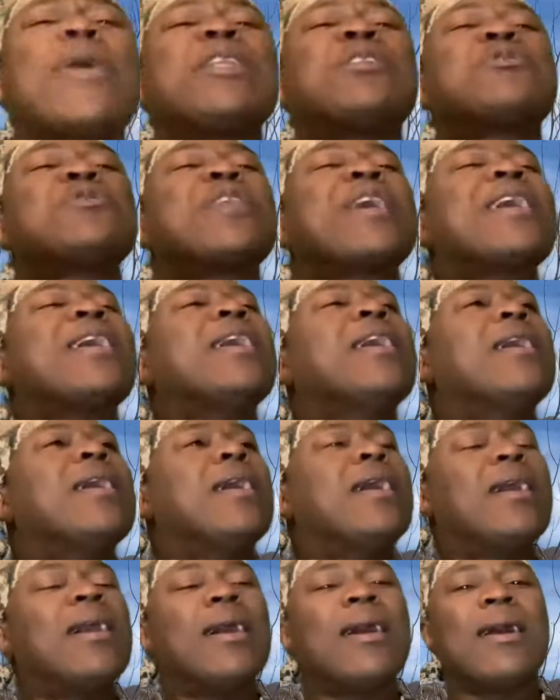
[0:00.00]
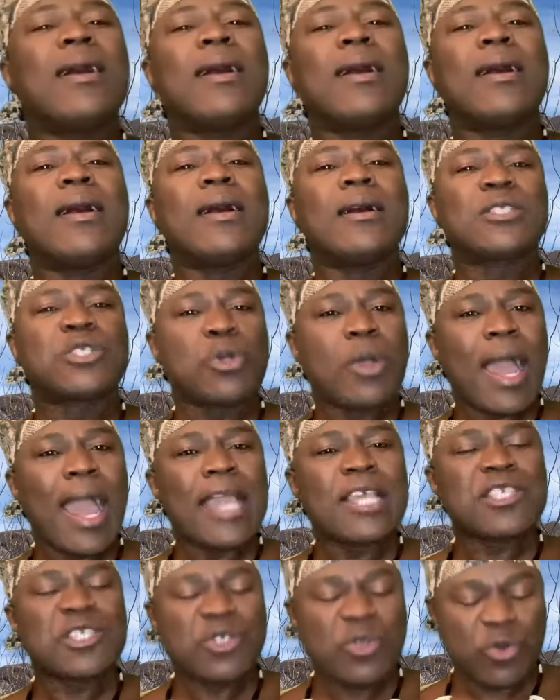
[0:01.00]
to the to
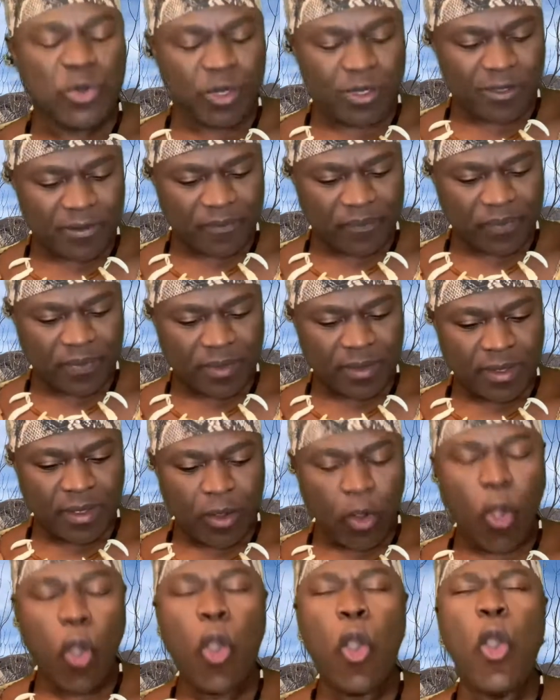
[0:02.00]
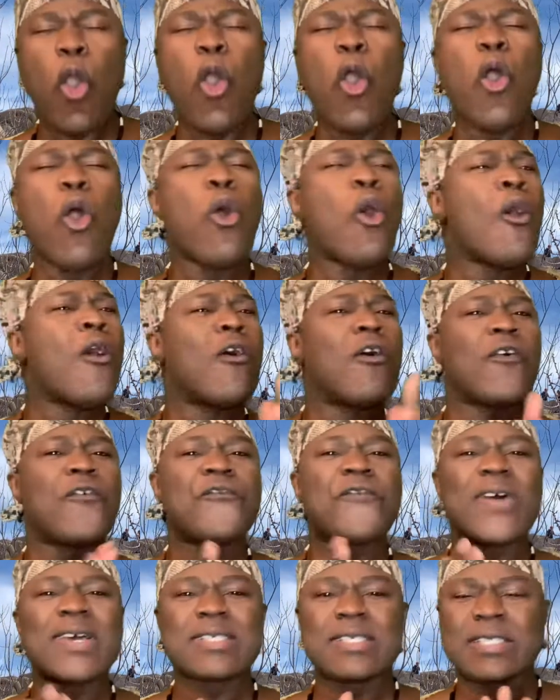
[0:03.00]
high school.
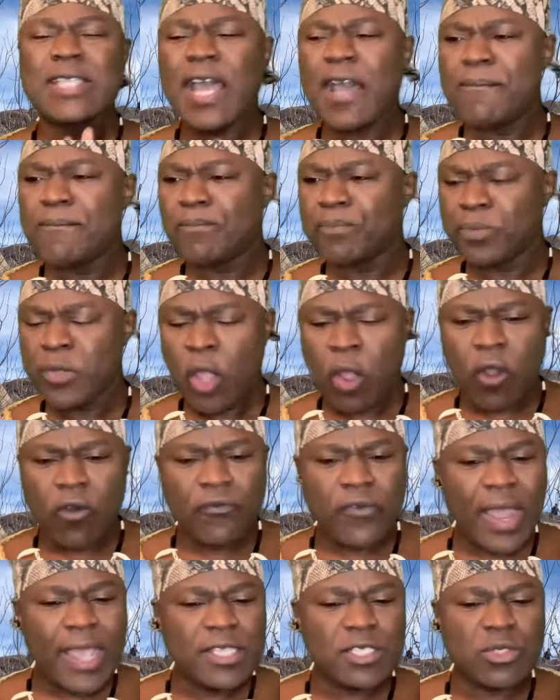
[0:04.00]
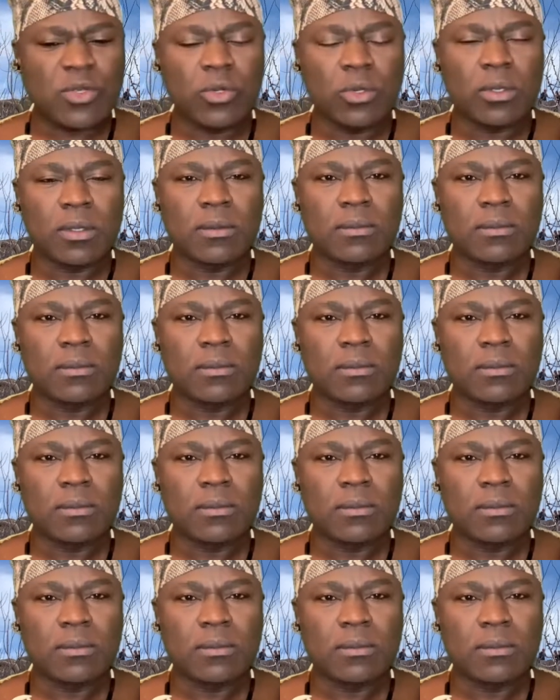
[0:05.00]
First term of high school,